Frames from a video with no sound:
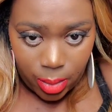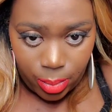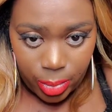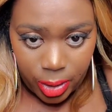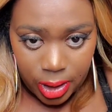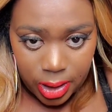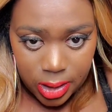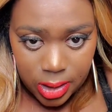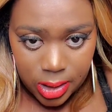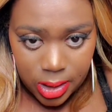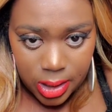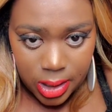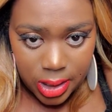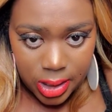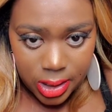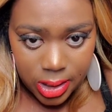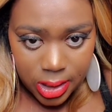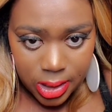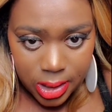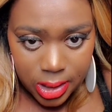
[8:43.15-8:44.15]
because
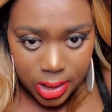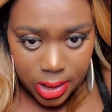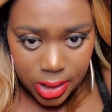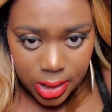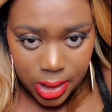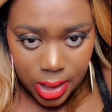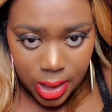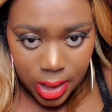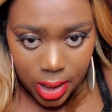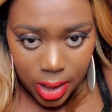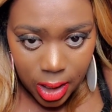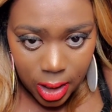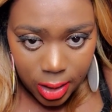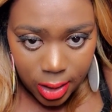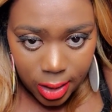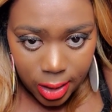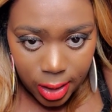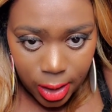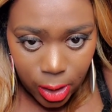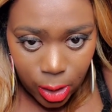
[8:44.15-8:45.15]
this is a
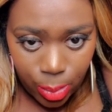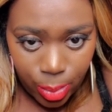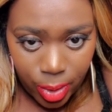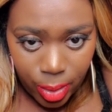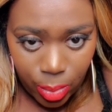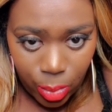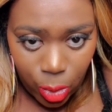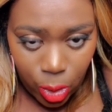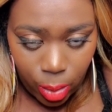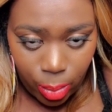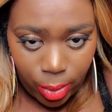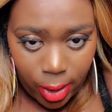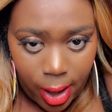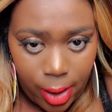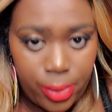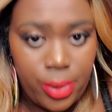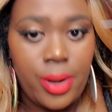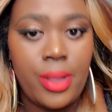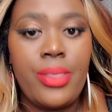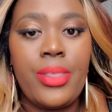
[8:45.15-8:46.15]
little bit more
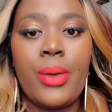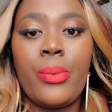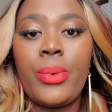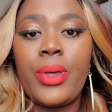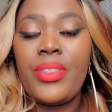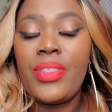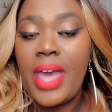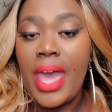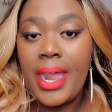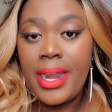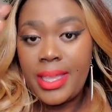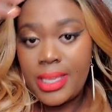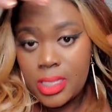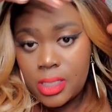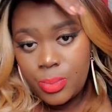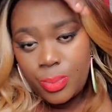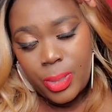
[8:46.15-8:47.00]
browner than what that is,